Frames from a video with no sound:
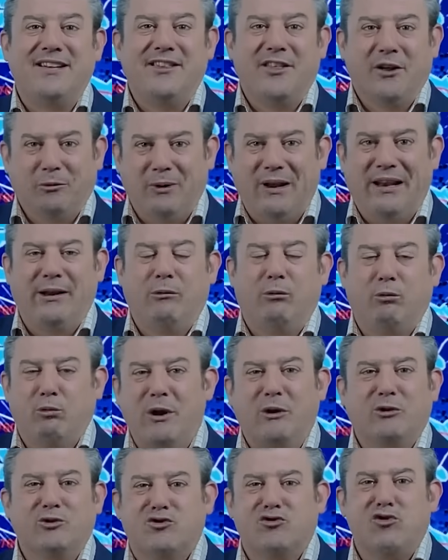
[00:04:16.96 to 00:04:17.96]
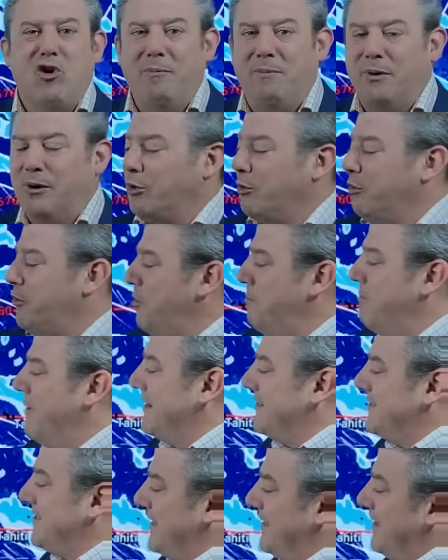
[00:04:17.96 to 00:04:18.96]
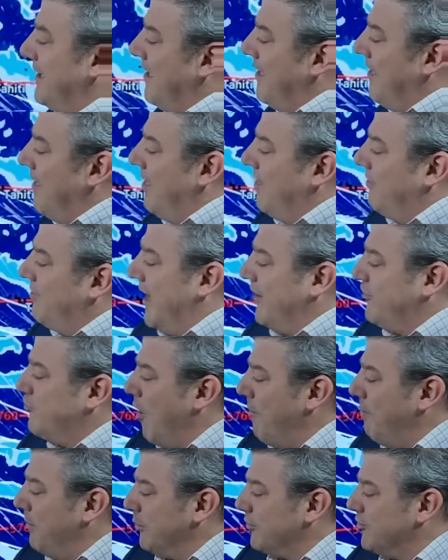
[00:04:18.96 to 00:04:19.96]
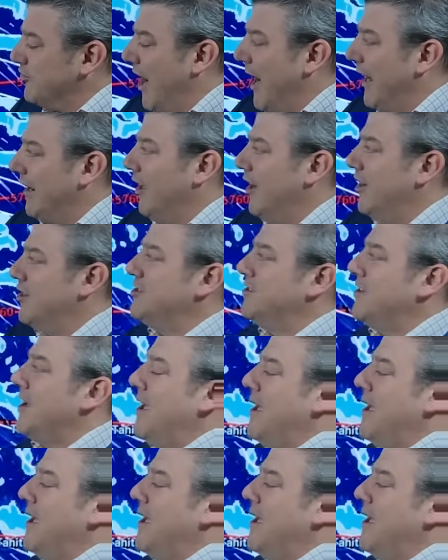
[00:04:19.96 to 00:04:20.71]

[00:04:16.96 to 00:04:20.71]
the real, real tropical humidity that tropical cyclones